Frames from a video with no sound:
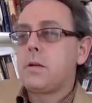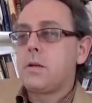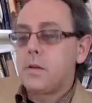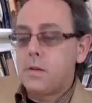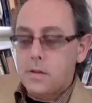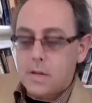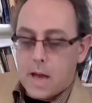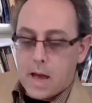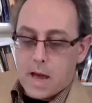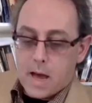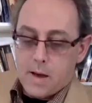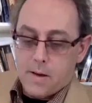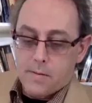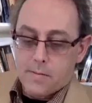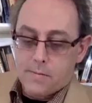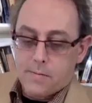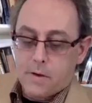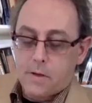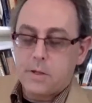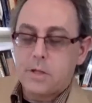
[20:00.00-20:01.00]
to have a
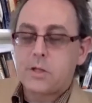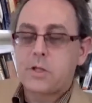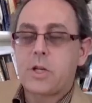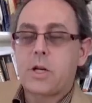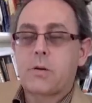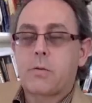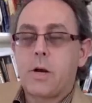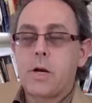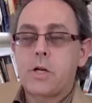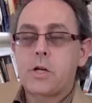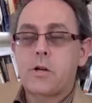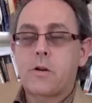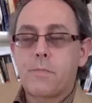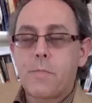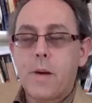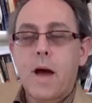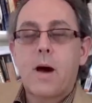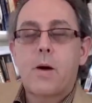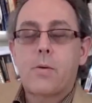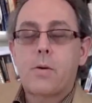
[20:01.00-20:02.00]
disintegration of
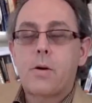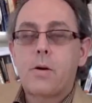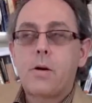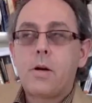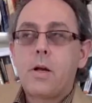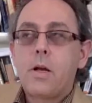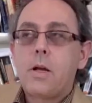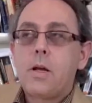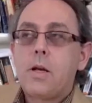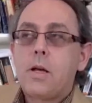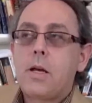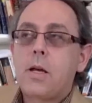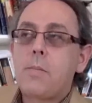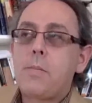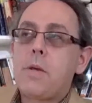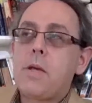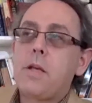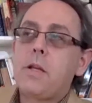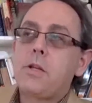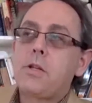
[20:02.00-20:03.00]
power? It
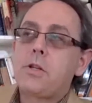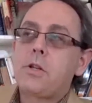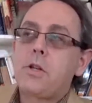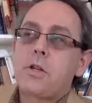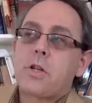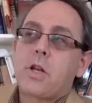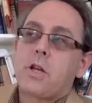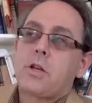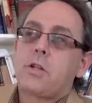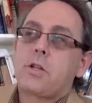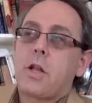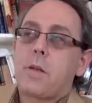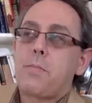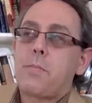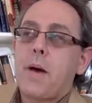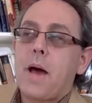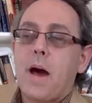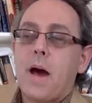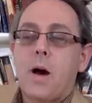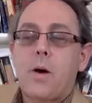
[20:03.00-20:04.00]
means, she says, that
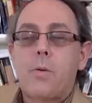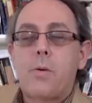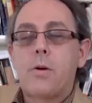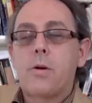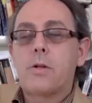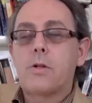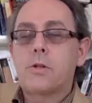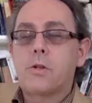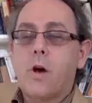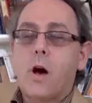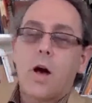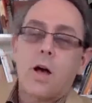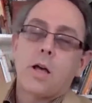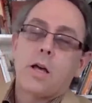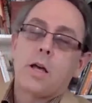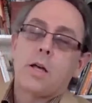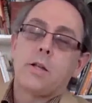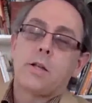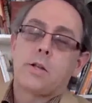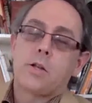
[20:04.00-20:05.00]
power is lying in
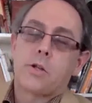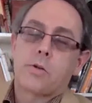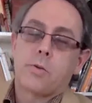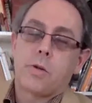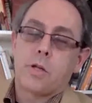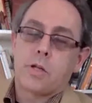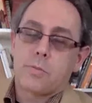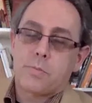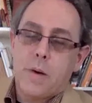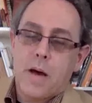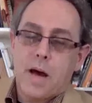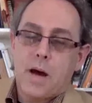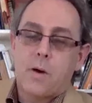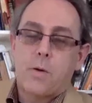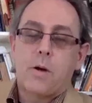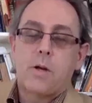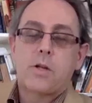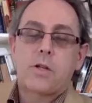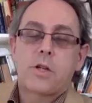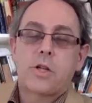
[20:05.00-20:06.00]
the streets. Power is
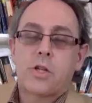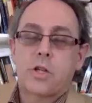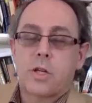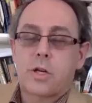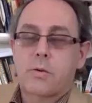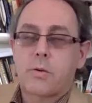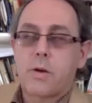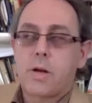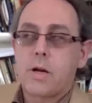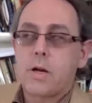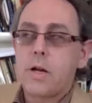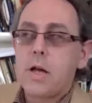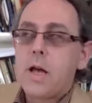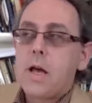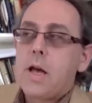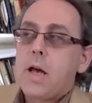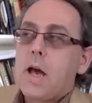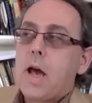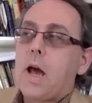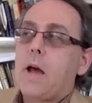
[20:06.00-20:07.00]
disintegrated.
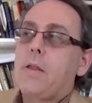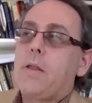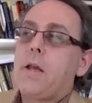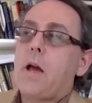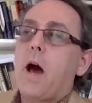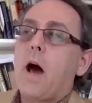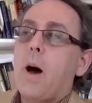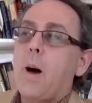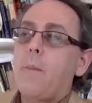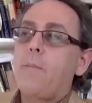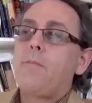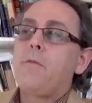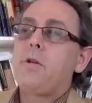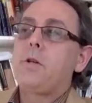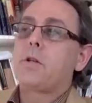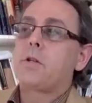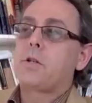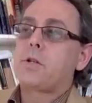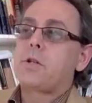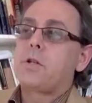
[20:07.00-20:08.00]
And the
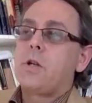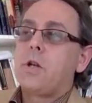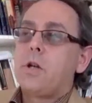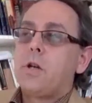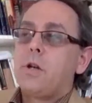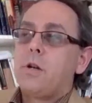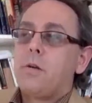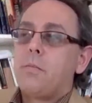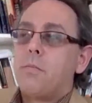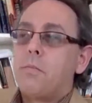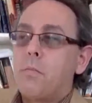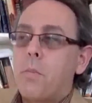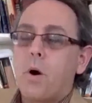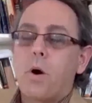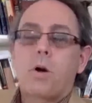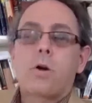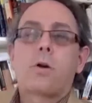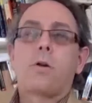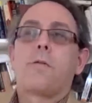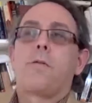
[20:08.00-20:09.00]
obvious
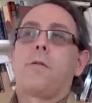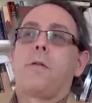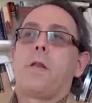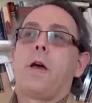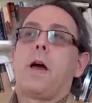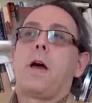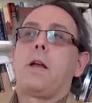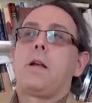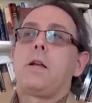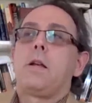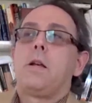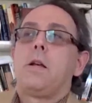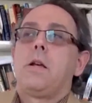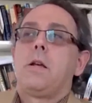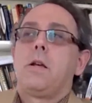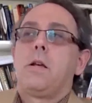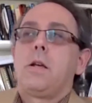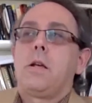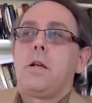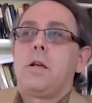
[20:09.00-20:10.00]
marker for that
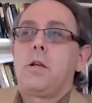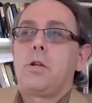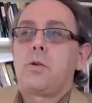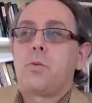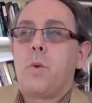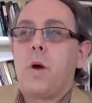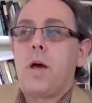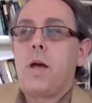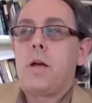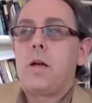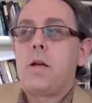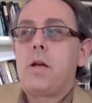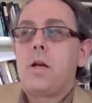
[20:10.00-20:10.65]
is when